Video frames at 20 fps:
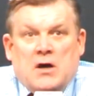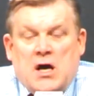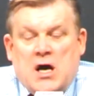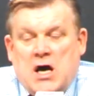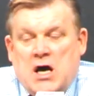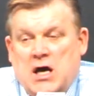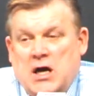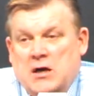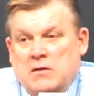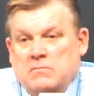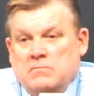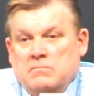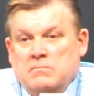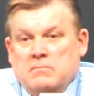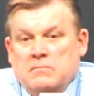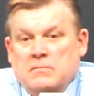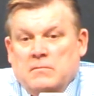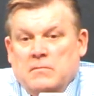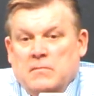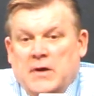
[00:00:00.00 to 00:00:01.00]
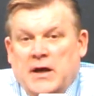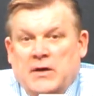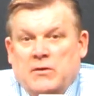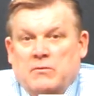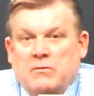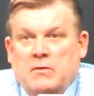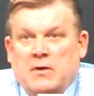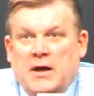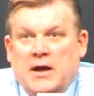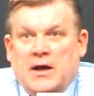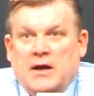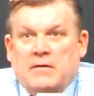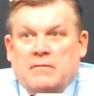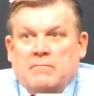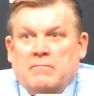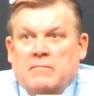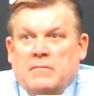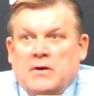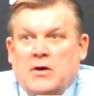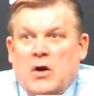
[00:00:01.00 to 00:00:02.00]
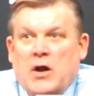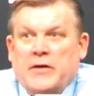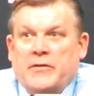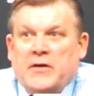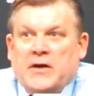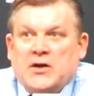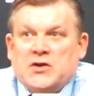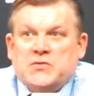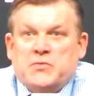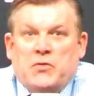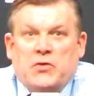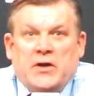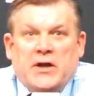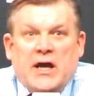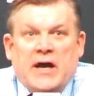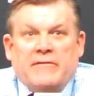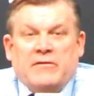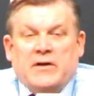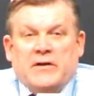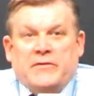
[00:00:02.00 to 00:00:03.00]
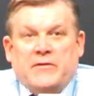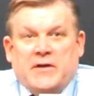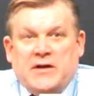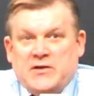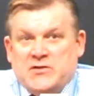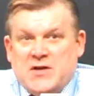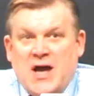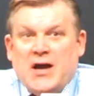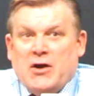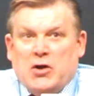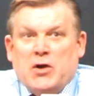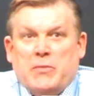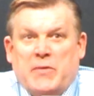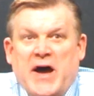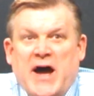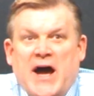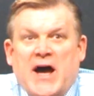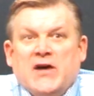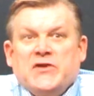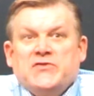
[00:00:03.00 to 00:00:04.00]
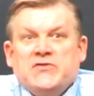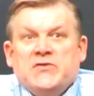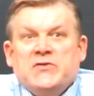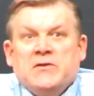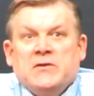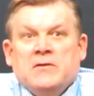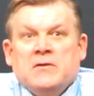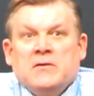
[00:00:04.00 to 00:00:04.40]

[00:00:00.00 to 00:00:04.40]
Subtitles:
And you know, I think it's pretty evident that he's not going to pass.